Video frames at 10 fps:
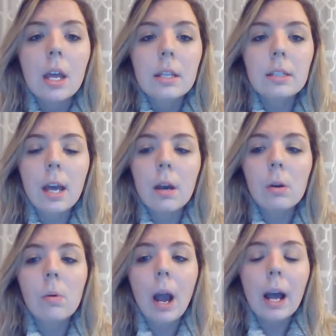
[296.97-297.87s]

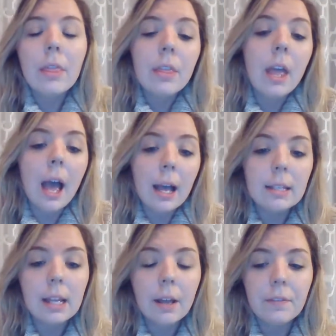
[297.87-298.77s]
So,
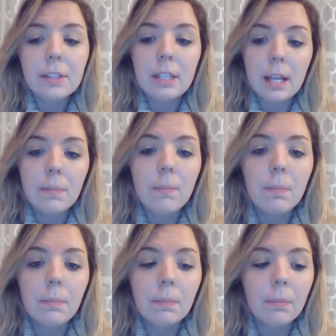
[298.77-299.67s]
as I've said
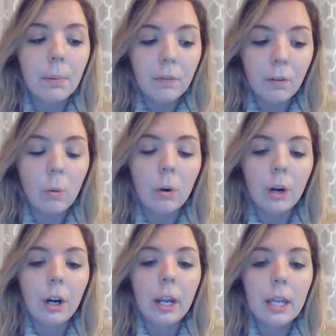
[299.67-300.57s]

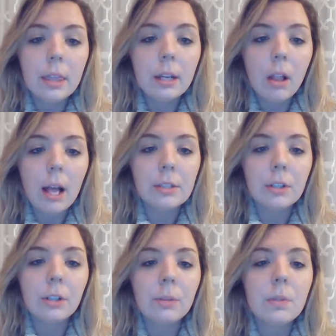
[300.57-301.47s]
before, in the
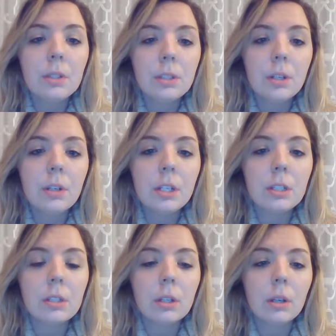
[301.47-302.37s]
classroom,
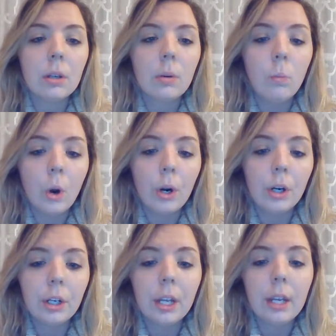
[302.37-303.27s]
students
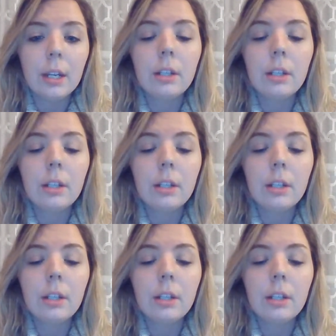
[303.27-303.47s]
work in a